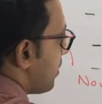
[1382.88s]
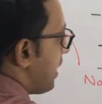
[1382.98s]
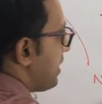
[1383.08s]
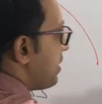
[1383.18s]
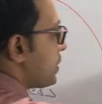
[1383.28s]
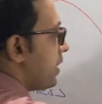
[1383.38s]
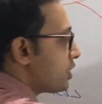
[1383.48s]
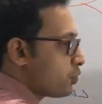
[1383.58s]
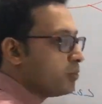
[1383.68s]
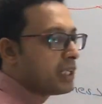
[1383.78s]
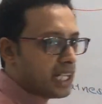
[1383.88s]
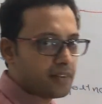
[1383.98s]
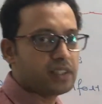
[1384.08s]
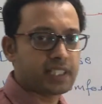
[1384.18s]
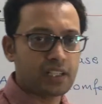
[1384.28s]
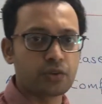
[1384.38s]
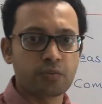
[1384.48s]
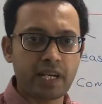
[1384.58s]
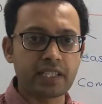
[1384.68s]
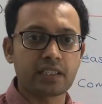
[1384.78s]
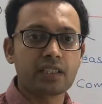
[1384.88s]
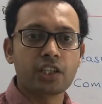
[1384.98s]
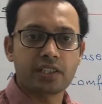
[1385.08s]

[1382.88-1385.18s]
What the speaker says: I just write two, but I will tell you many.